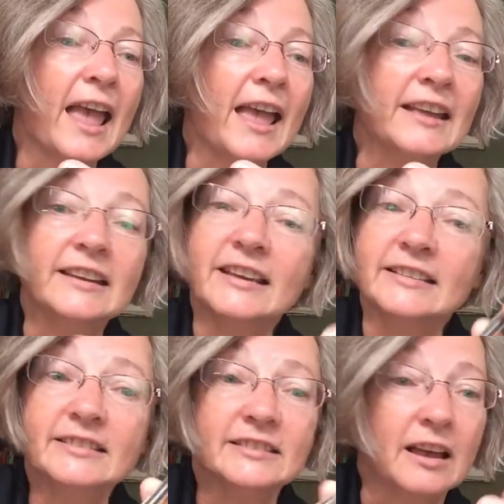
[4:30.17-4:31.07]
and
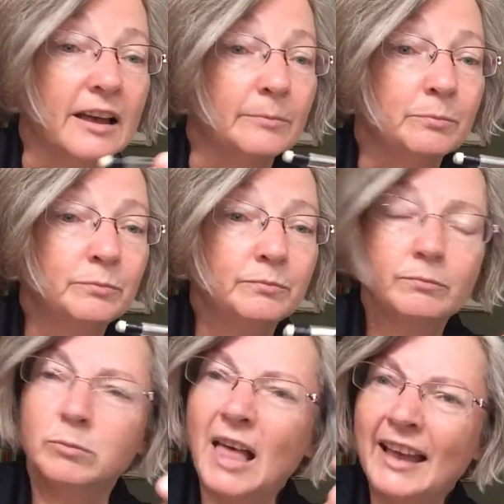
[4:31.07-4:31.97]
it's
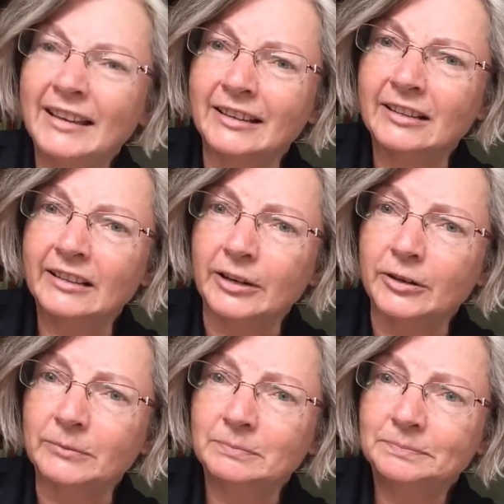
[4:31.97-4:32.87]
black and
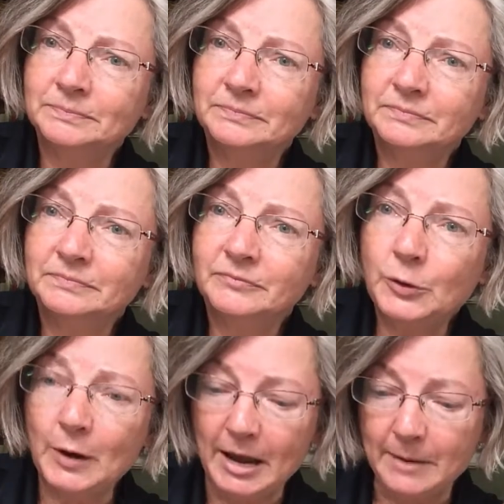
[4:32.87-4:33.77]
clear,
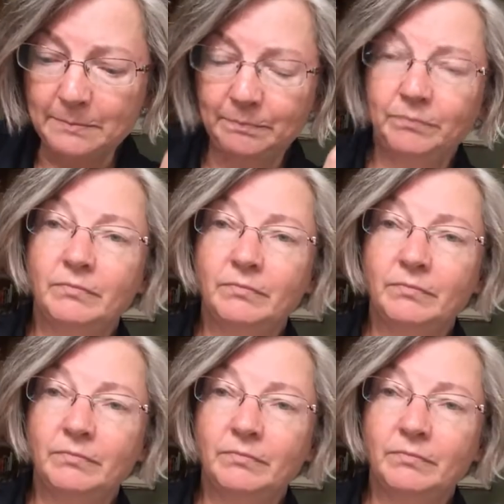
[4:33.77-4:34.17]
okay?